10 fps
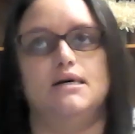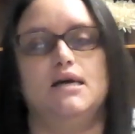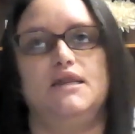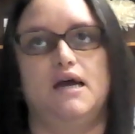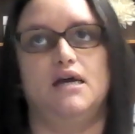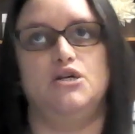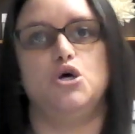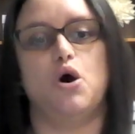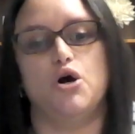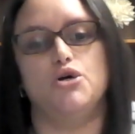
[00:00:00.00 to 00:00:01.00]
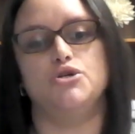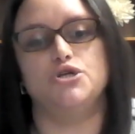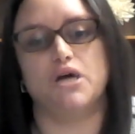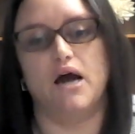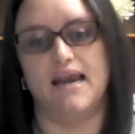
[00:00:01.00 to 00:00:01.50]
they
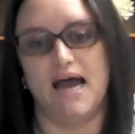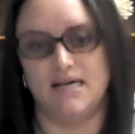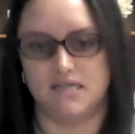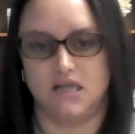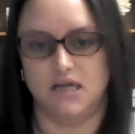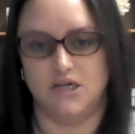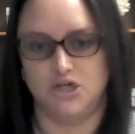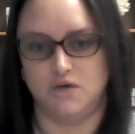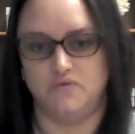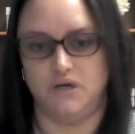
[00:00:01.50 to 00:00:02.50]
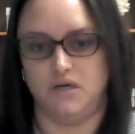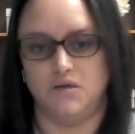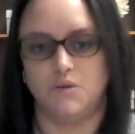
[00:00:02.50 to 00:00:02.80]
charge an escalation fee.